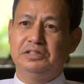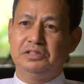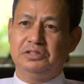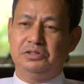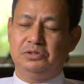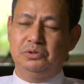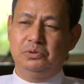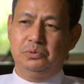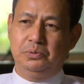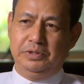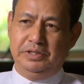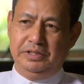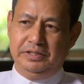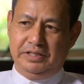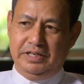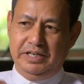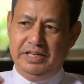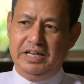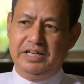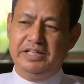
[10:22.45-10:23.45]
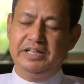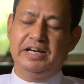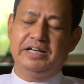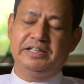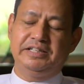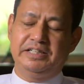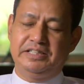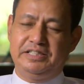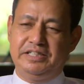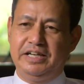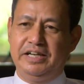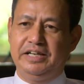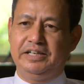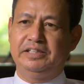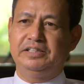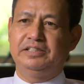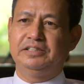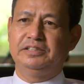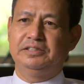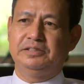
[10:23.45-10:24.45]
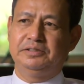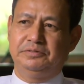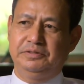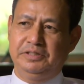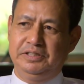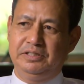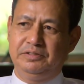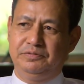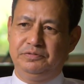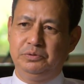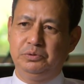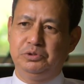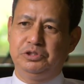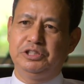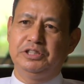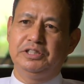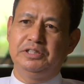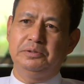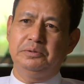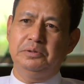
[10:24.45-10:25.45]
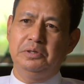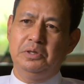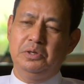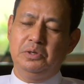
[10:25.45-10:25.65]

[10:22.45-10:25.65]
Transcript: So we clearly understand the, in the future